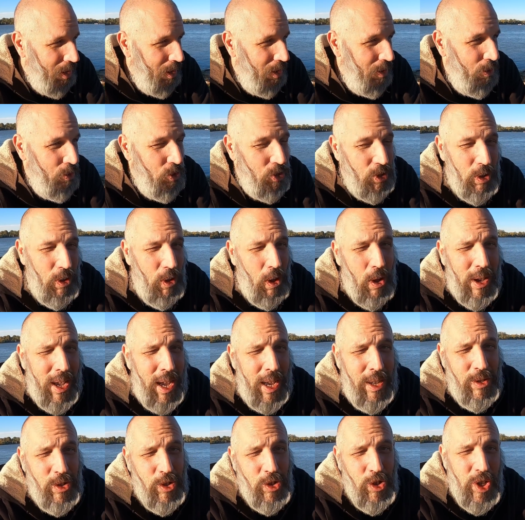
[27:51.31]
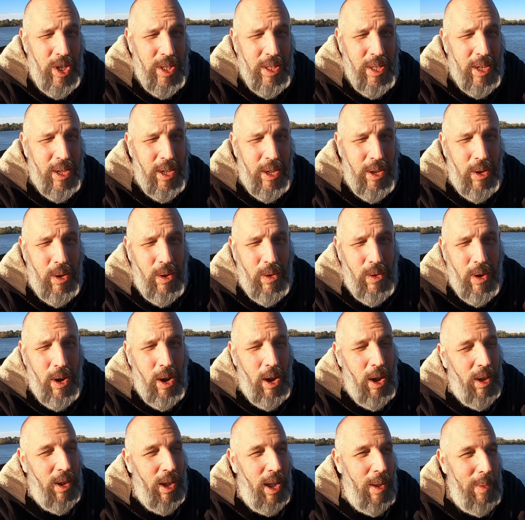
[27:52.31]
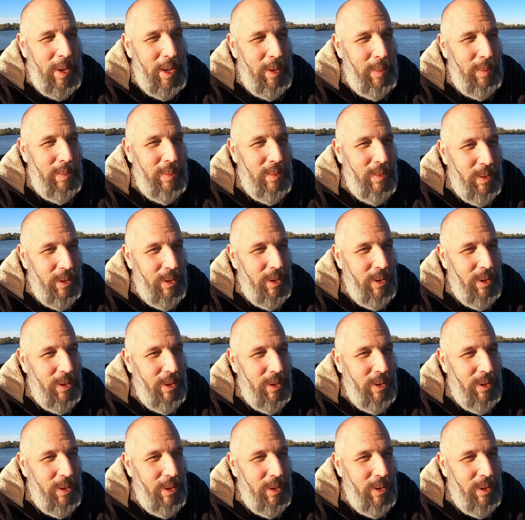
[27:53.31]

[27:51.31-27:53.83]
There's still all kinds of shit that could go wrong. I mean,